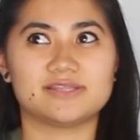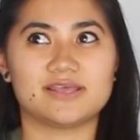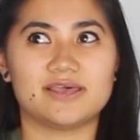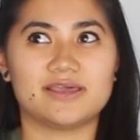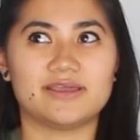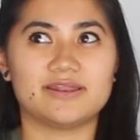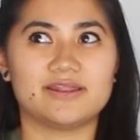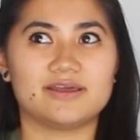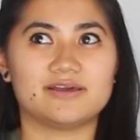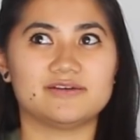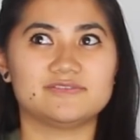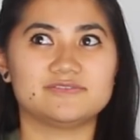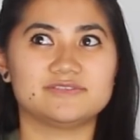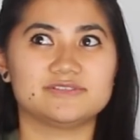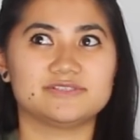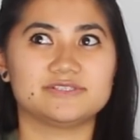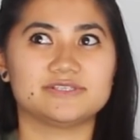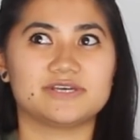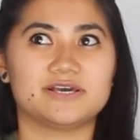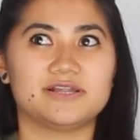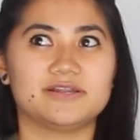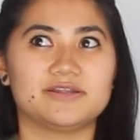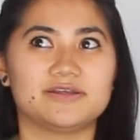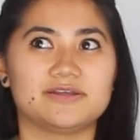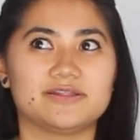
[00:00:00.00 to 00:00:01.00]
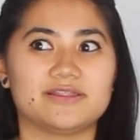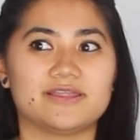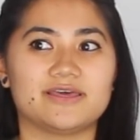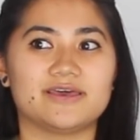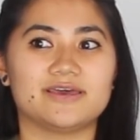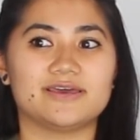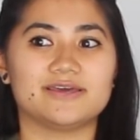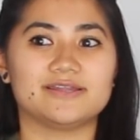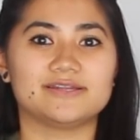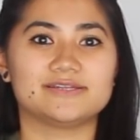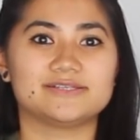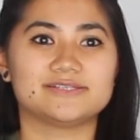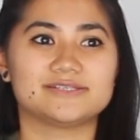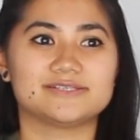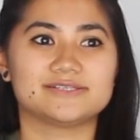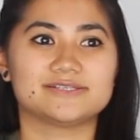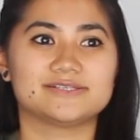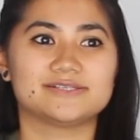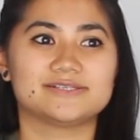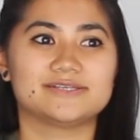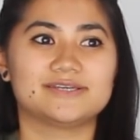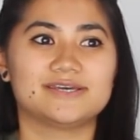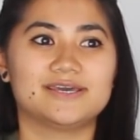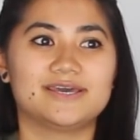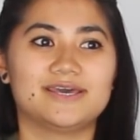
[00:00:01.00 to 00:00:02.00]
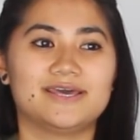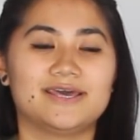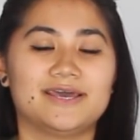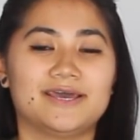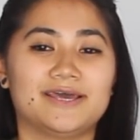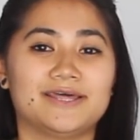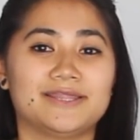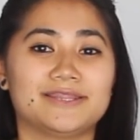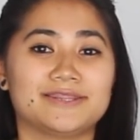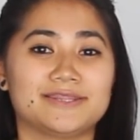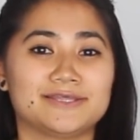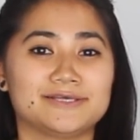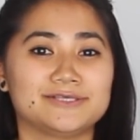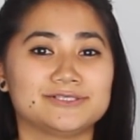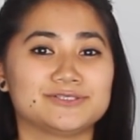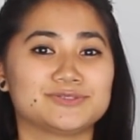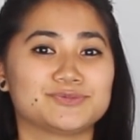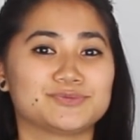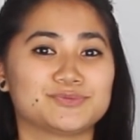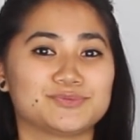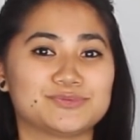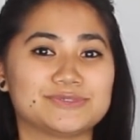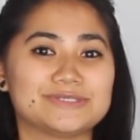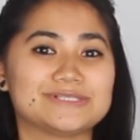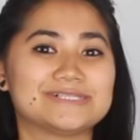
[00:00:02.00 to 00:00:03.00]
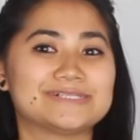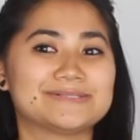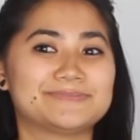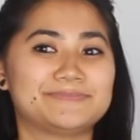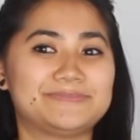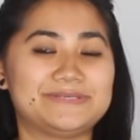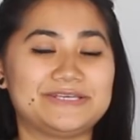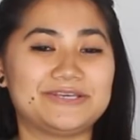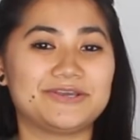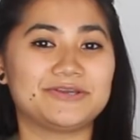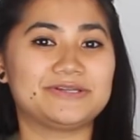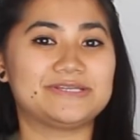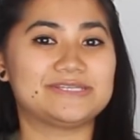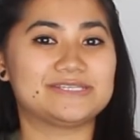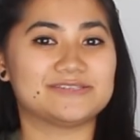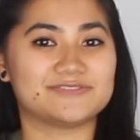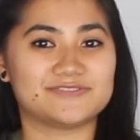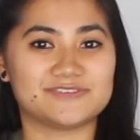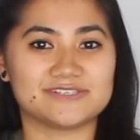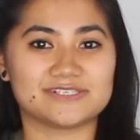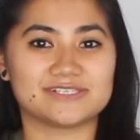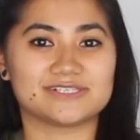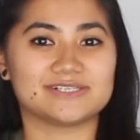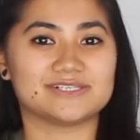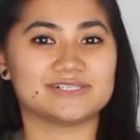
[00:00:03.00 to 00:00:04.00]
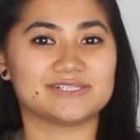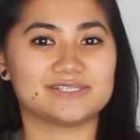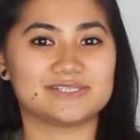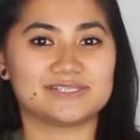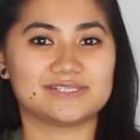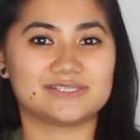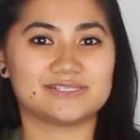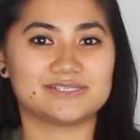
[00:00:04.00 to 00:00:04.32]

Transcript: I have to tell her that things will be difficult,